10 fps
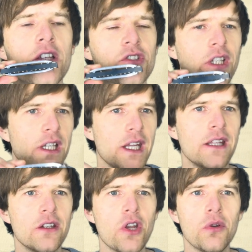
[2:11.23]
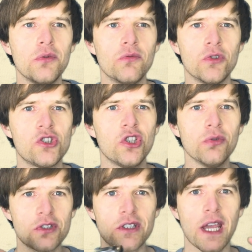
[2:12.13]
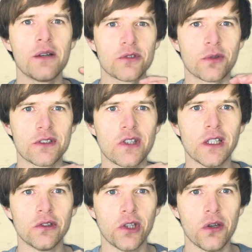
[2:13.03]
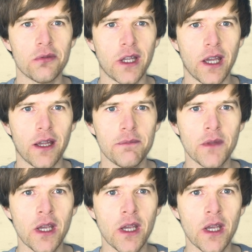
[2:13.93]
So you can hear the note reduced down to a single note there.